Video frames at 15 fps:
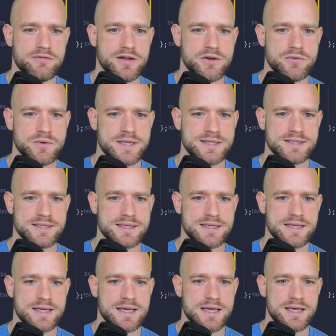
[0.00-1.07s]
value is
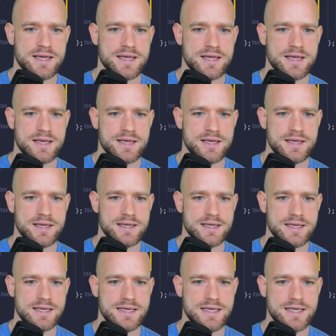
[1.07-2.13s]

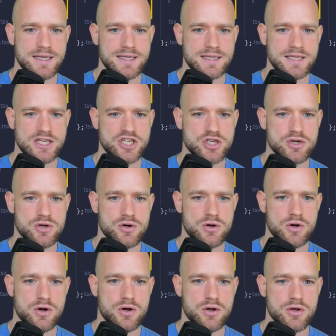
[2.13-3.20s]

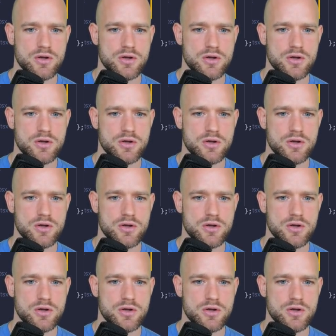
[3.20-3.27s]
initial